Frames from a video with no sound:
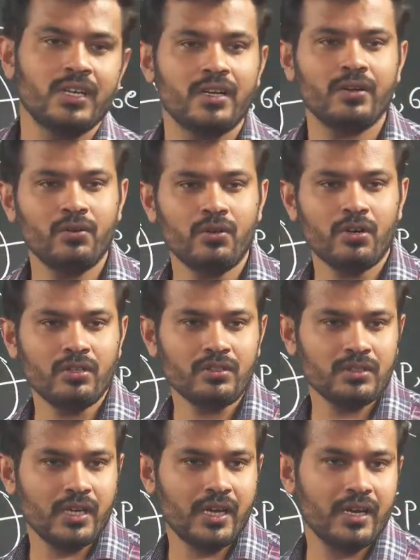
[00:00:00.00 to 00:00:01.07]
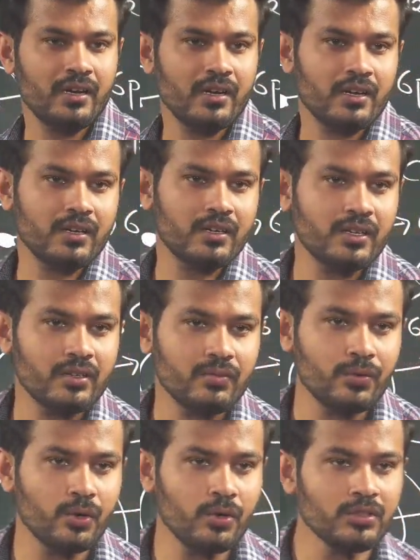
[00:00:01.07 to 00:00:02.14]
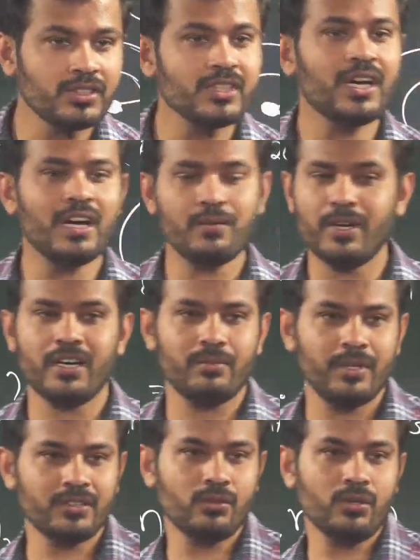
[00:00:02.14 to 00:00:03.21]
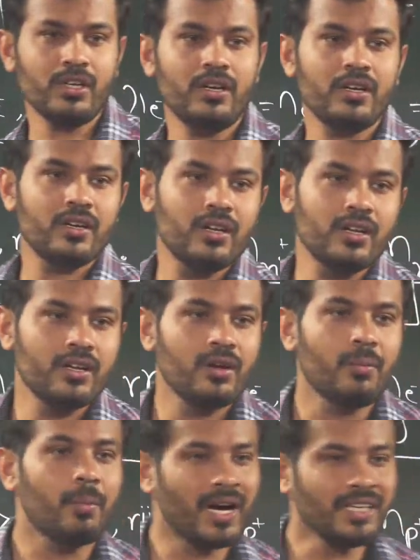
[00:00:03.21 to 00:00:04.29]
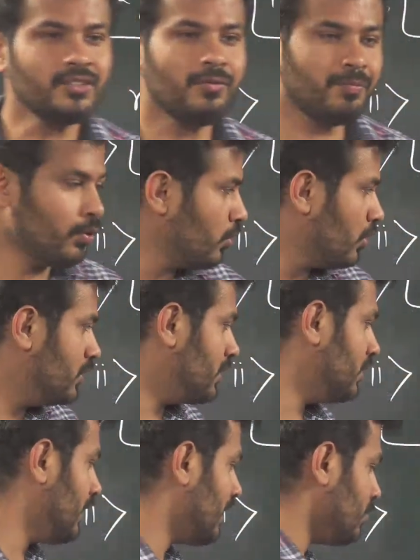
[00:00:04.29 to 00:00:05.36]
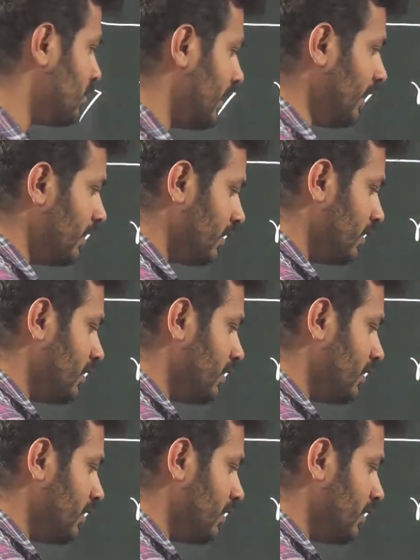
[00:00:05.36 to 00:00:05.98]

neutrons, and protons in carbon atom. Yes, total mass of protons in grams, right?